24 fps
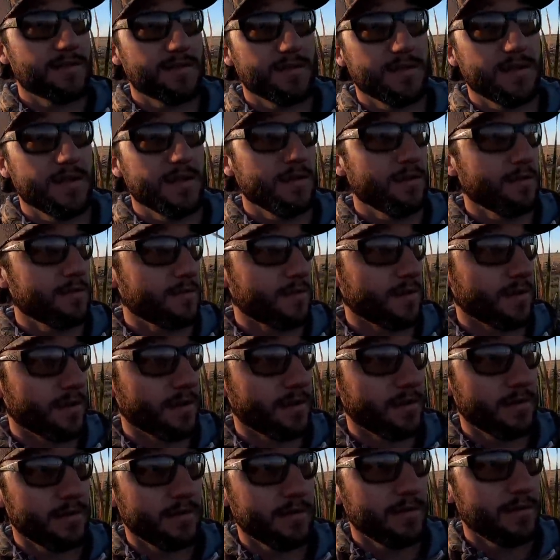deals there.
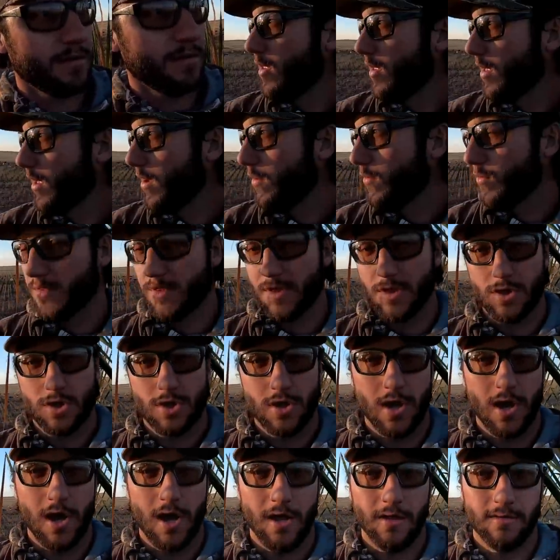That was a
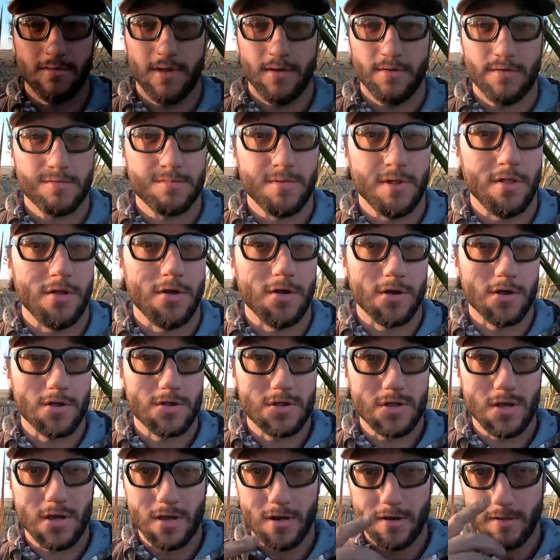shot. That was my longest
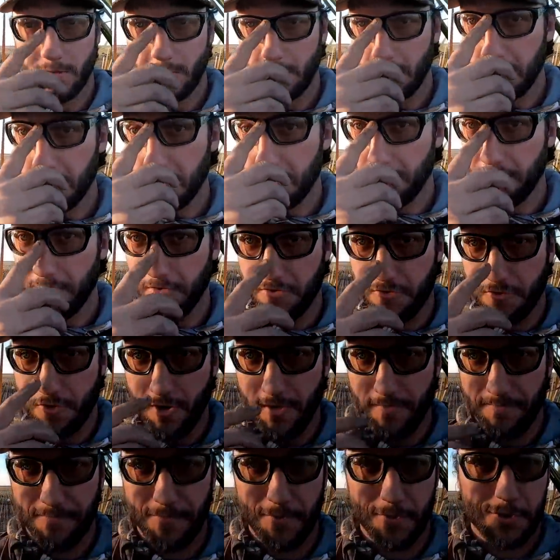shot of the trip
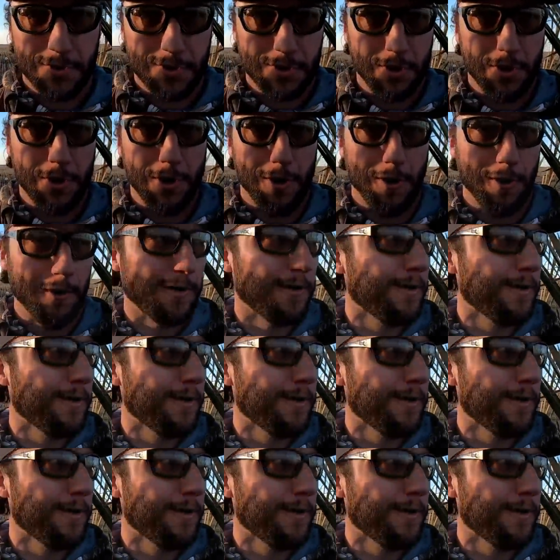for sure.